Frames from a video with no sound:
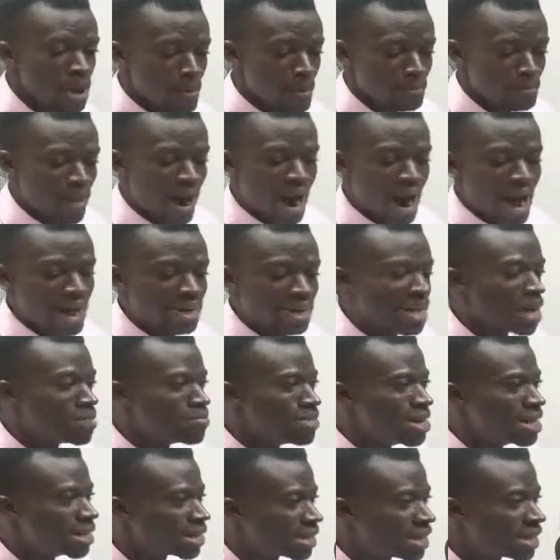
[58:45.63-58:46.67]
Ma and
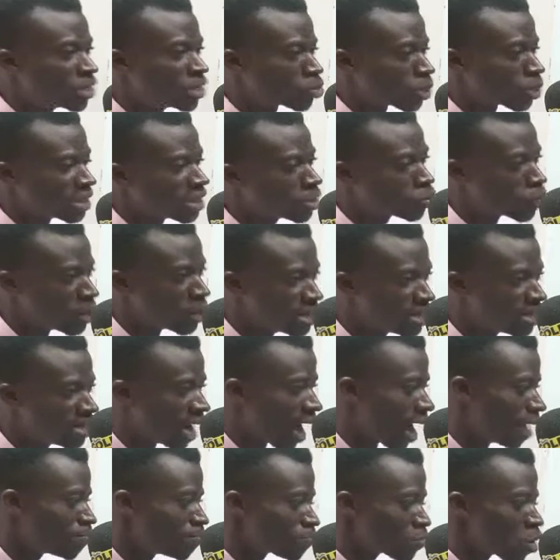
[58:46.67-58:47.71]
MAC 2020
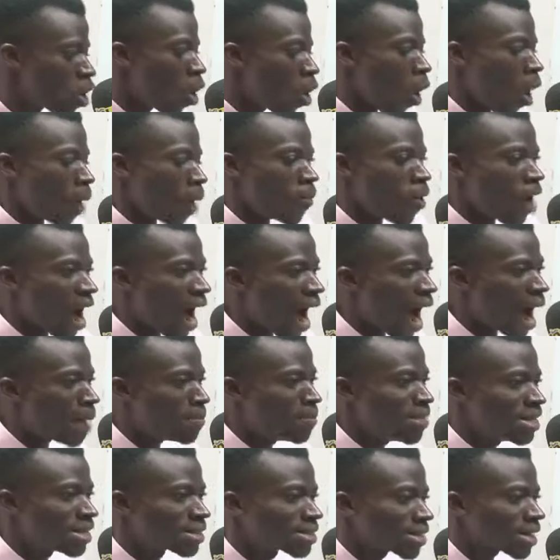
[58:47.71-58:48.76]
or more
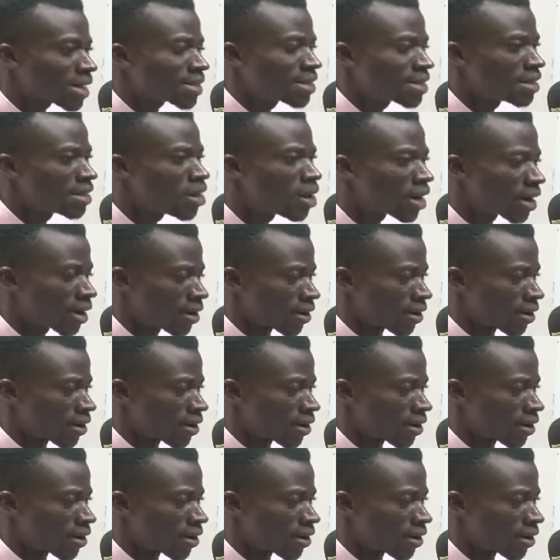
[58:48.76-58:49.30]
army certain